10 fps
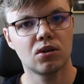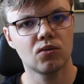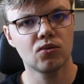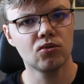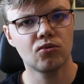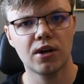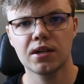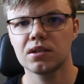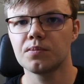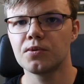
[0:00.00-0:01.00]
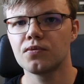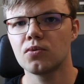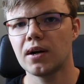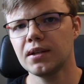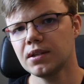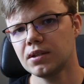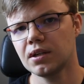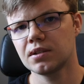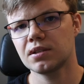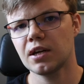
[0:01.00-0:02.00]
could Rust improve quality
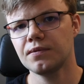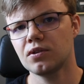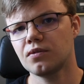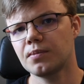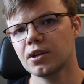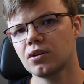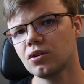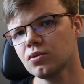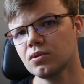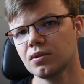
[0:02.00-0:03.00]
and safety of my code?